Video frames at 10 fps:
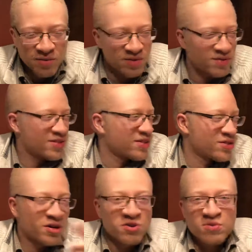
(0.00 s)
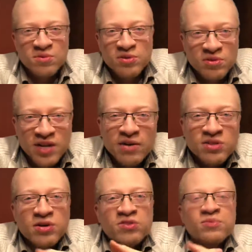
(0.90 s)
whether it's a chargeable or
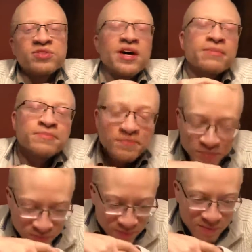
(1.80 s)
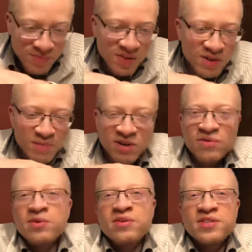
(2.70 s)
non-rechargeable type, you may have
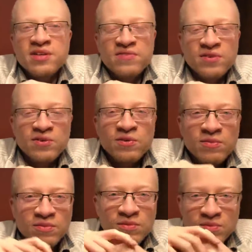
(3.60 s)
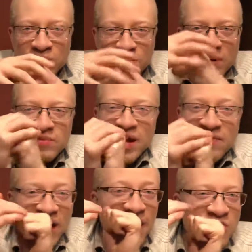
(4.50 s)
noticed that if you
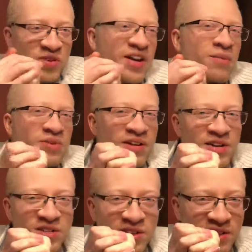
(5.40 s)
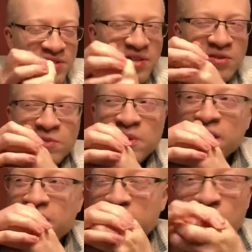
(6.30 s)
have a high drain application, if let's say you're
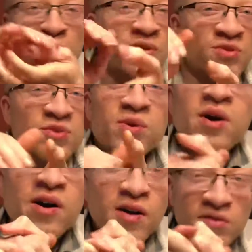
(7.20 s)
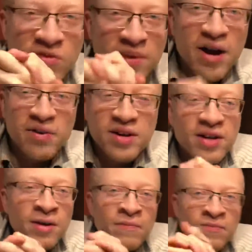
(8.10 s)
powering a remote control car off of a battery,
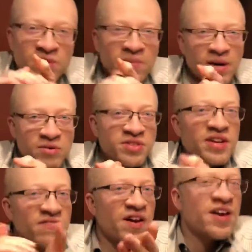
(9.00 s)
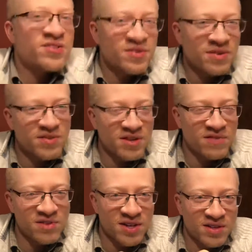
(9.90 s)
the batteries die faster than
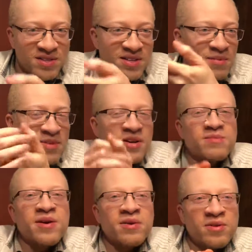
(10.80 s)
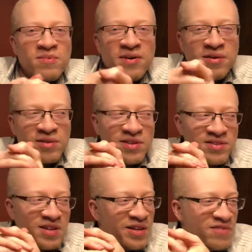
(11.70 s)
if you take the same size battery and you power,
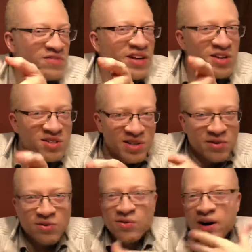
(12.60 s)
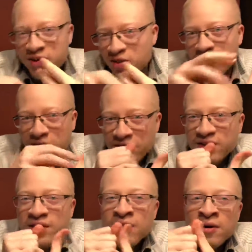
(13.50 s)
let's say, like a flashlight or a watch off of it.